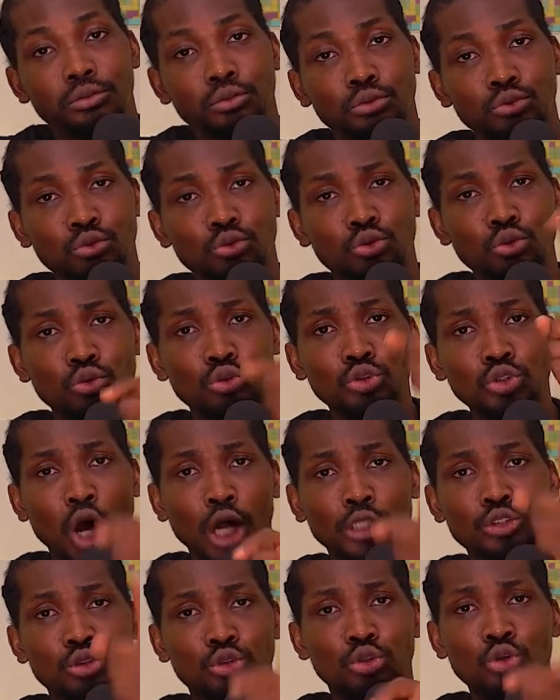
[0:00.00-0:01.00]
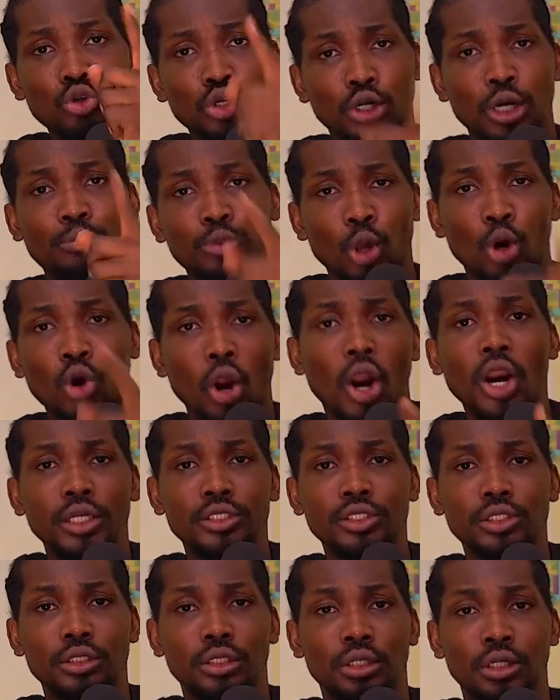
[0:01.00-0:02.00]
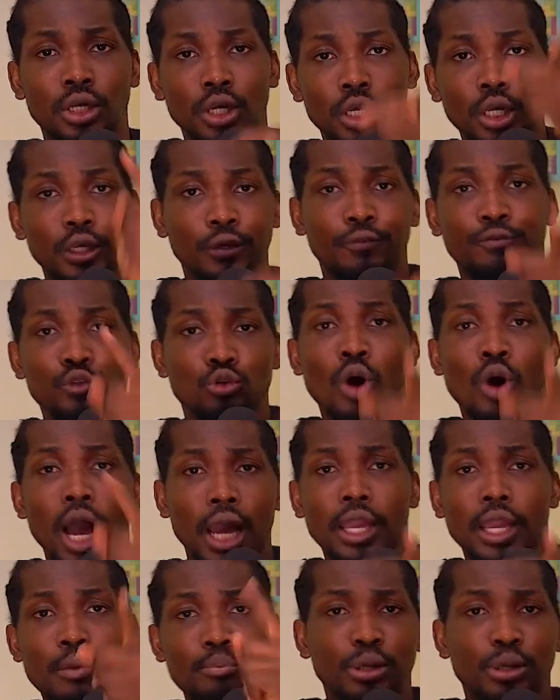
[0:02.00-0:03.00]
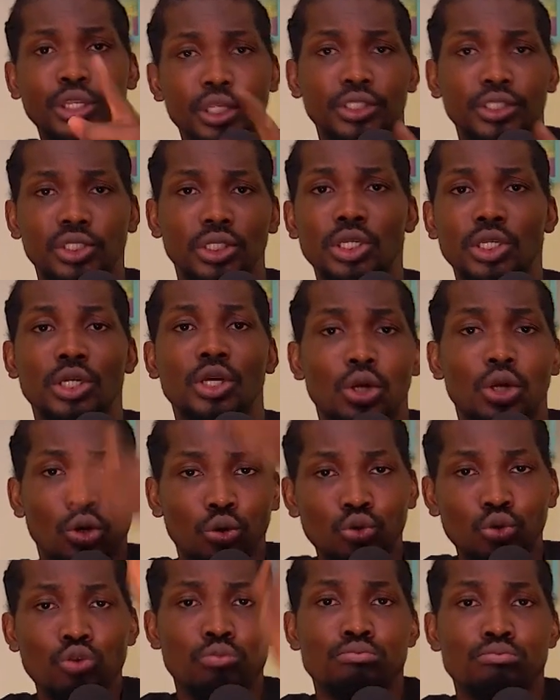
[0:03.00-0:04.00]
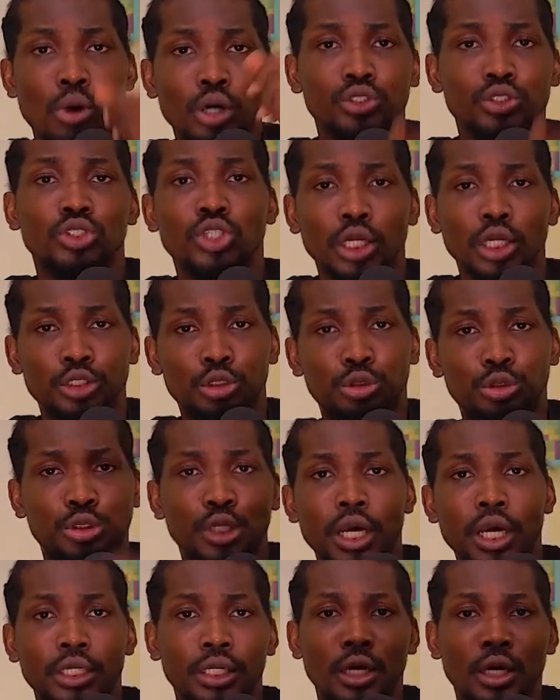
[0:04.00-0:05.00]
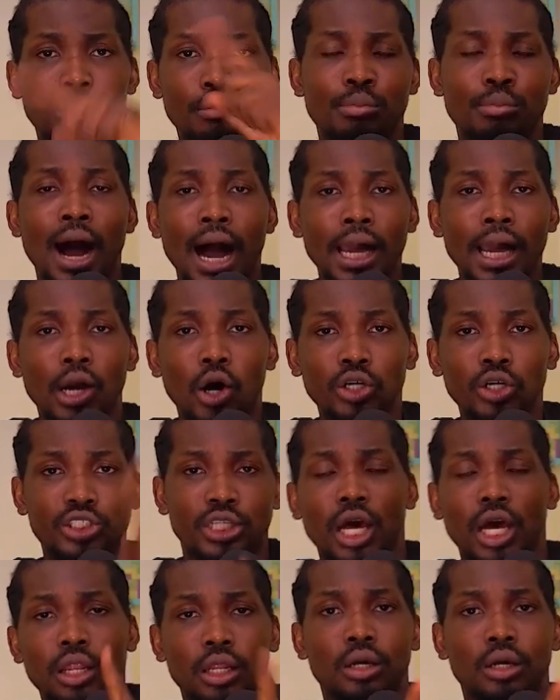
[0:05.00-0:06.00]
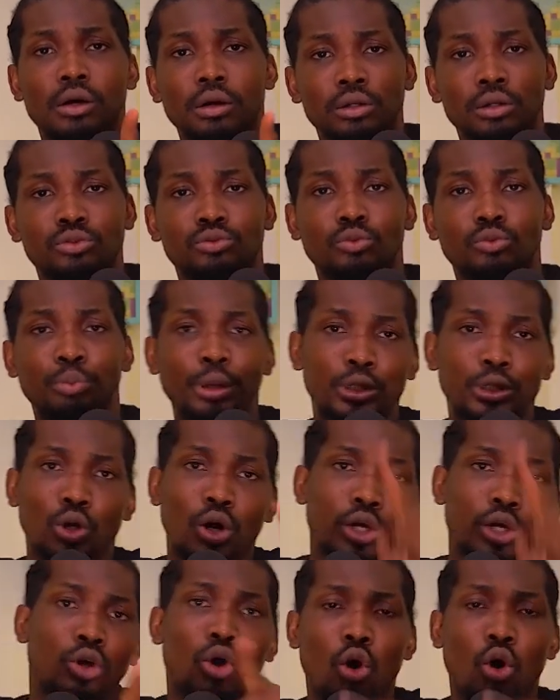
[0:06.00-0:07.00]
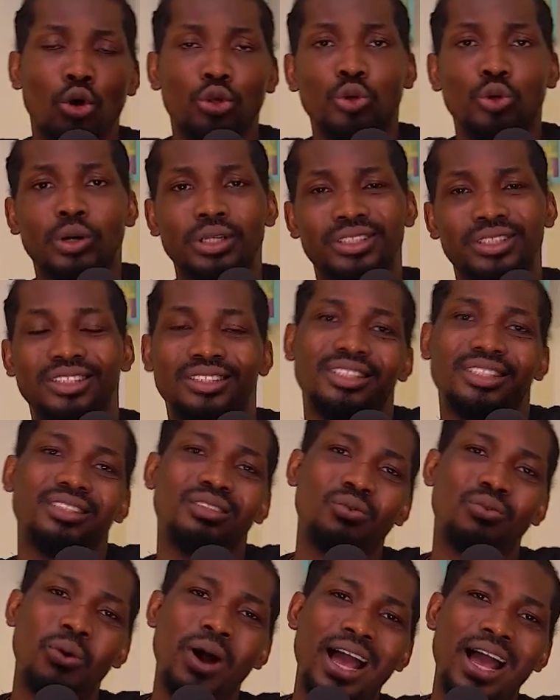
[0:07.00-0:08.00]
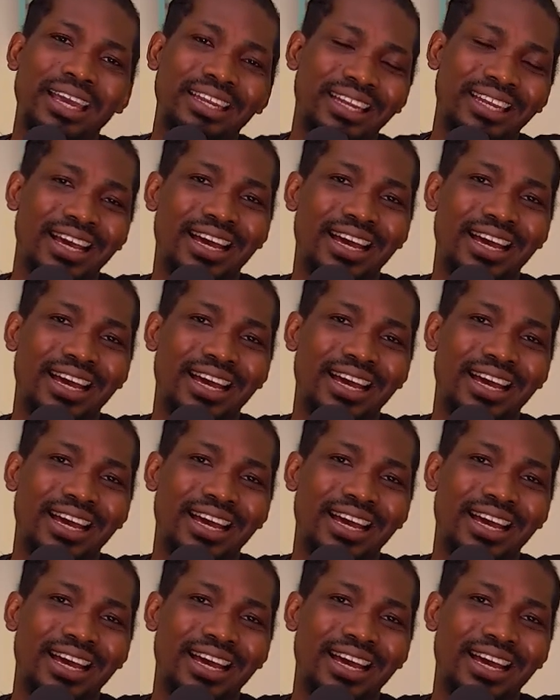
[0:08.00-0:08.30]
Do not do cryptocurrency. If you are a BDC, you must not trade, buy, or sell Bitcoin or USDT. Why nah?